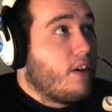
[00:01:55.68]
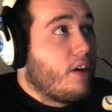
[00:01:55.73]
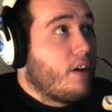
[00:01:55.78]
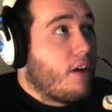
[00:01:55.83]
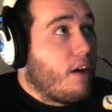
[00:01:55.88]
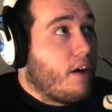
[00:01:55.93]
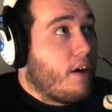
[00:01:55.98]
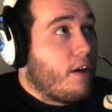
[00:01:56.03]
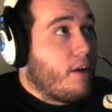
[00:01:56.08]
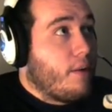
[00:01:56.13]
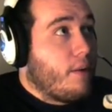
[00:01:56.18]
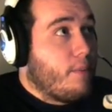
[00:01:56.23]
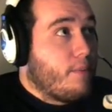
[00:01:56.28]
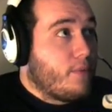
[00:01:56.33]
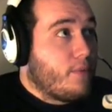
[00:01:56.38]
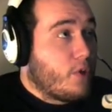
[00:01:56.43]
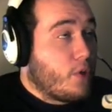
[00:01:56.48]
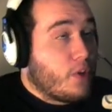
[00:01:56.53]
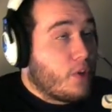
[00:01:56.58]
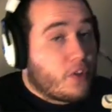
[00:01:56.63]

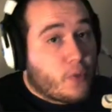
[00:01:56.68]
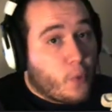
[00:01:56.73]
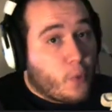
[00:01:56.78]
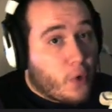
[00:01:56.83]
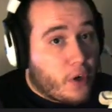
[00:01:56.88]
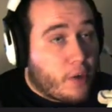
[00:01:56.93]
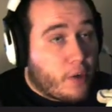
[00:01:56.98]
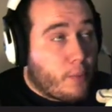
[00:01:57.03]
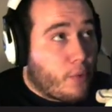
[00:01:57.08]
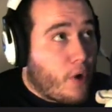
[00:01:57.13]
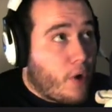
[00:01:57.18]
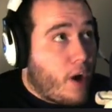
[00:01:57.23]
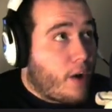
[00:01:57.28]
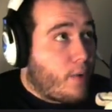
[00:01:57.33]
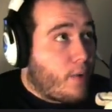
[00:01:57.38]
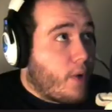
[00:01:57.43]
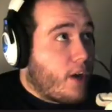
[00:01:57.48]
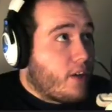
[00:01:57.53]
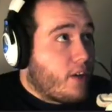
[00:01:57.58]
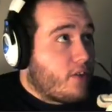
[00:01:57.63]
so it is a work in
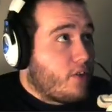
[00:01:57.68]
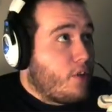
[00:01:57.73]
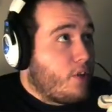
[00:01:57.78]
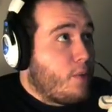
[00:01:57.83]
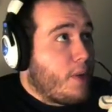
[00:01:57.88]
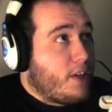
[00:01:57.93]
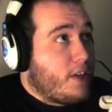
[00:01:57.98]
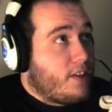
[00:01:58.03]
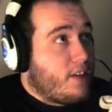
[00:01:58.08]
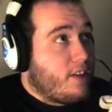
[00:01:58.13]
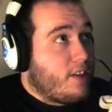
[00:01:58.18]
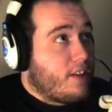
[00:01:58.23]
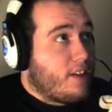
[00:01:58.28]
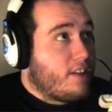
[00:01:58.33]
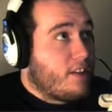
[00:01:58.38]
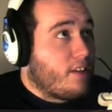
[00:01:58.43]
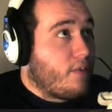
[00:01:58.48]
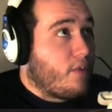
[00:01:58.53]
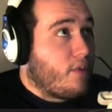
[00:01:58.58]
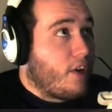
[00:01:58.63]
progress, so you may see
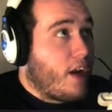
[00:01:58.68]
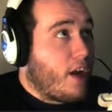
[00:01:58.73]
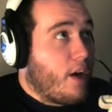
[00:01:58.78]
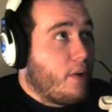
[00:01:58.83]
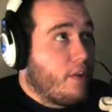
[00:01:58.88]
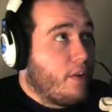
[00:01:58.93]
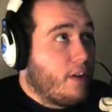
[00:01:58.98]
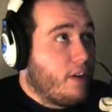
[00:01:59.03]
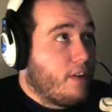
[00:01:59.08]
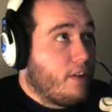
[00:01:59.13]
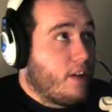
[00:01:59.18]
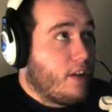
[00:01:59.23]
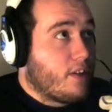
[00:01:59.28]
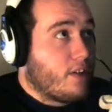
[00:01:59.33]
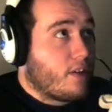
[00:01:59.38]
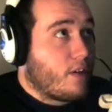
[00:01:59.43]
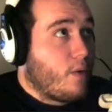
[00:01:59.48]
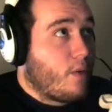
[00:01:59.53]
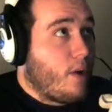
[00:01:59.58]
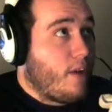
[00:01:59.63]
things every now and then that
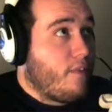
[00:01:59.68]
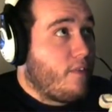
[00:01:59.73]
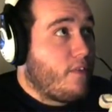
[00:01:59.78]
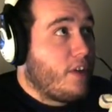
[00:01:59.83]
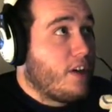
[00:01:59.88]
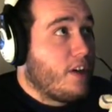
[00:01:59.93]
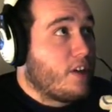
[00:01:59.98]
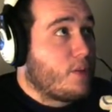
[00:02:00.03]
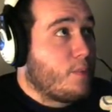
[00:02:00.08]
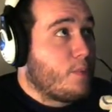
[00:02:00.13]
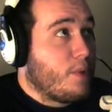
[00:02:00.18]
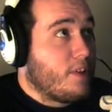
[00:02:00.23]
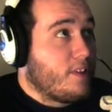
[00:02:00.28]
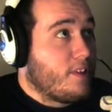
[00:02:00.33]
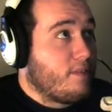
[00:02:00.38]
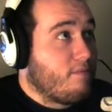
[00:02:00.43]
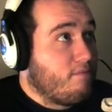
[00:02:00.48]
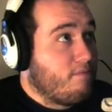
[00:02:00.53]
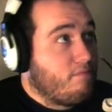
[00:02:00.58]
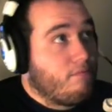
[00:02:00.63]
isn't quite finished, but
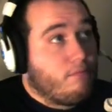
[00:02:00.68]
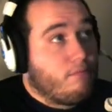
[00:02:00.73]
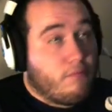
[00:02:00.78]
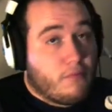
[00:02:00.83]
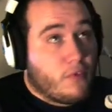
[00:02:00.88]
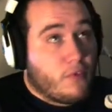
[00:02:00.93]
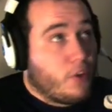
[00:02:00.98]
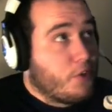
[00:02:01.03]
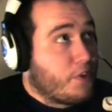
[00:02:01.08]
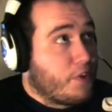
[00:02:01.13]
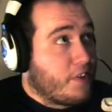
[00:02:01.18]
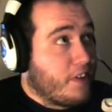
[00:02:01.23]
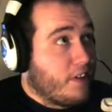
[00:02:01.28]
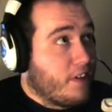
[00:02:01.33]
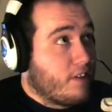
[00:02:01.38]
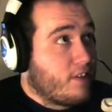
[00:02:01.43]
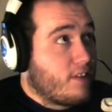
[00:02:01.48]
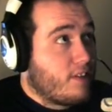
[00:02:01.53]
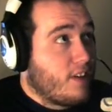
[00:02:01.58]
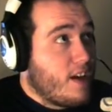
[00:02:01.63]
look at
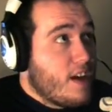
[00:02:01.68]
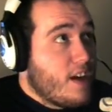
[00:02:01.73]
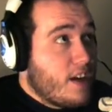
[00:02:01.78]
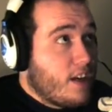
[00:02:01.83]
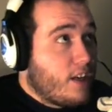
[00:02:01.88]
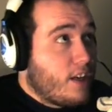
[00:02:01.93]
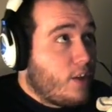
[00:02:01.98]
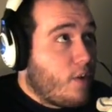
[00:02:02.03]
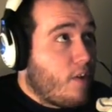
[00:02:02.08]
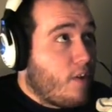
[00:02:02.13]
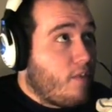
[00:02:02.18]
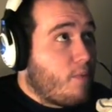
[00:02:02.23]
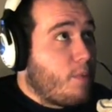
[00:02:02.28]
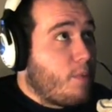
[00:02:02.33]
this. You have